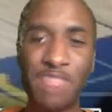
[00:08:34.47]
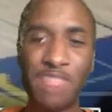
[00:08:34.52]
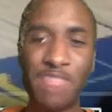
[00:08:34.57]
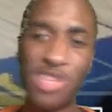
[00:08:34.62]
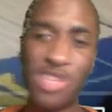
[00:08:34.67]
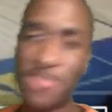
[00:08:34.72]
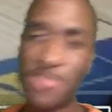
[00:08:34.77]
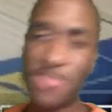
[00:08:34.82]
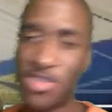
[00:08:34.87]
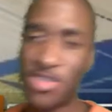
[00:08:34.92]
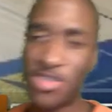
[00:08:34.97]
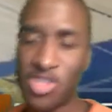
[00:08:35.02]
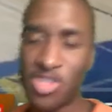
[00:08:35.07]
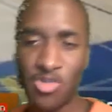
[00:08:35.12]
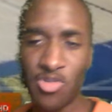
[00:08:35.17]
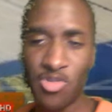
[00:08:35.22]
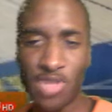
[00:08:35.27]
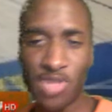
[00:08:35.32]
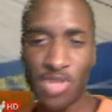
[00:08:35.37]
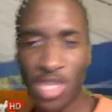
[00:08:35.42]
But if you're
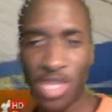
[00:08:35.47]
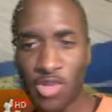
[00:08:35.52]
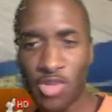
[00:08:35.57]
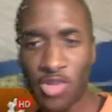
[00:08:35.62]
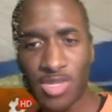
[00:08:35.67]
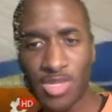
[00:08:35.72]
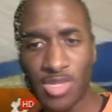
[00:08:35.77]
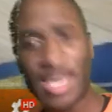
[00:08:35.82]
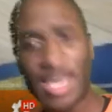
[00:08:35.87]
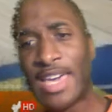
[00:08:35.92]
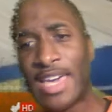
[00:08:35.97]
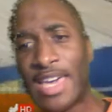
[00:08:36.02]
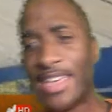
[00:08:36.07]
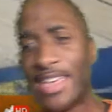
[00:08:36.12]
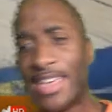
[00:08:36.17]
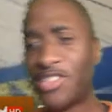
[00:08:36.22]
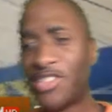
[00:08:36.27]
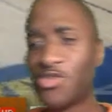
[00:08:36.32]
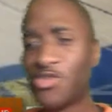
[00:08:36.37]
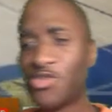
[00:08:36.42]
too close,
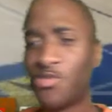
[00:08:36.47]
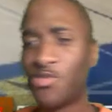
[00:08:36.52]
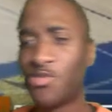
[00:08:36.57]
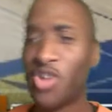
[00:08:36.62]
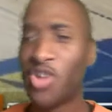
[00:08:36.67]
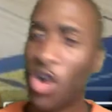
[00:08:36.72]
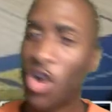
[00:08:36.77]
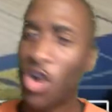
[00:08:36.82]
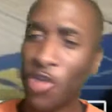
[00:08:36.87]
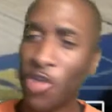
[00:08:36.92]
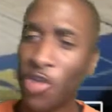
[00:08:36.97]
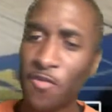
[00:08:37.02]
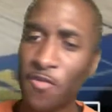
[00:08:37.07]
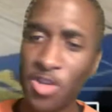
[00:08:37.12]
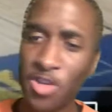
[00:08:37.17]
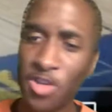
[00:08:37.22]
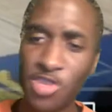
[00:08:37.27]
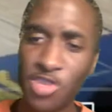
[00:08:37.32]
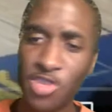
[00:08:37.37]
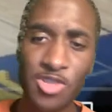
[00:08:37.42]
it's going to be hard
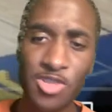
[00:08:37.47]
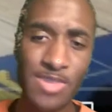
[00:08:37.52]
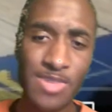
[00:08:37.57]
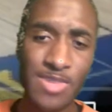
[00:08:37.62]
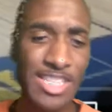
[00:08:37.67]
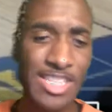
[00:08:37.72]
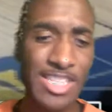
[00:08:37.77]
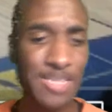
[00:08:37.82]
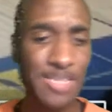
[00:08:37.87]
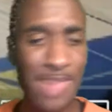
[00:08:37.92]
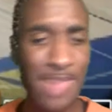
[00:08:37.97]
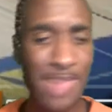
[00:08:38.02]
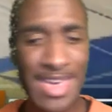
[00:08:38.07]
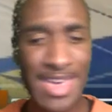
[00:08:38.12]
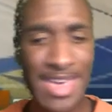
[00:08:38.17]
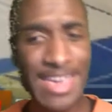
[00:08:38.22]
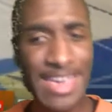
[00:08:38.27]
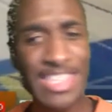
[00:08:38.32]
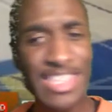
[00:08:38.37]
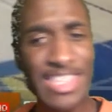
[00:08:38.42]
for you to
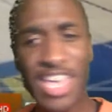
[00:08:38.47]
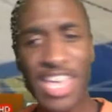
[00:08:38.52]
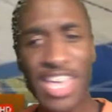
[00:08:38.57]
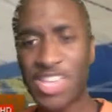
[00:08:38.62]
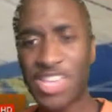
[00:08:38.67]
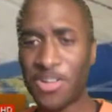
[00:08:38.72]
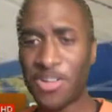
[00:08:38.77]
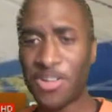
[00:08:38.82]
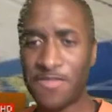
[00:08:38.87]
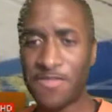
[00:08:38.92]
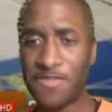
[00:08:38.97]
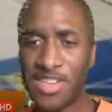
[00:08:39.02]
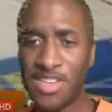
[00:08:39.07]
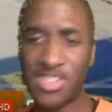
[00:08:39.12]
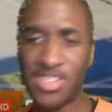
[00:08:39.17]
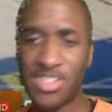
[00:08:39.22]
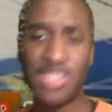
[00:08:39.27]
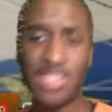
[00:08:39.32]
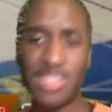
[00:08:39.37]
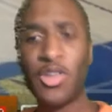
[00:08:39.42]
expand your
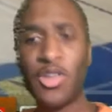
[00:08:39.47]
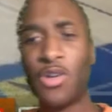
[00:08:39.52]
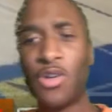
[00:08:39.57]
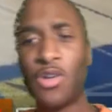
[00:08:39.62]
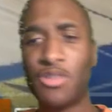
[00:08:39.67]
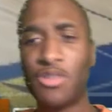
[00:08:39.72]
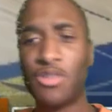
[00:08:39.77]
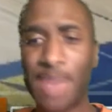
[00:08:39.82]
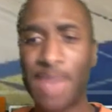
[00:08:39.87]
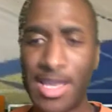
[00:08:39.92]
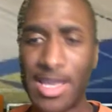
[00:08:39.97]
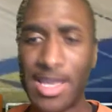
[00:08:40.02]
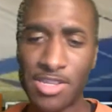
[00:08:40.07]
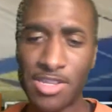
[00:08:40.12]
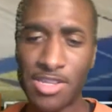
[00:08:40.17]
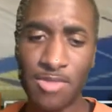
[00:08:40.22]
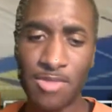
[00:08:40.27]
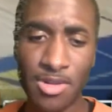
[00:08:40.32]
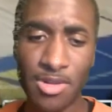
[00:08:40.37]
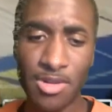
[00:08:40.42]
vision on the
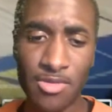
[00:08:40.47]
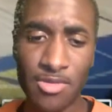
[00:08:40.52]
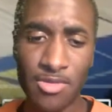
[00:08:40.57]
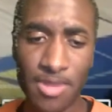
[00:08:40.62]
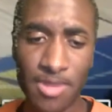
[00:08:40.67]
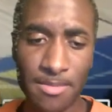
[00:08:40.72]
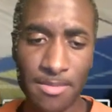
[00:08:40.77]
basketball court.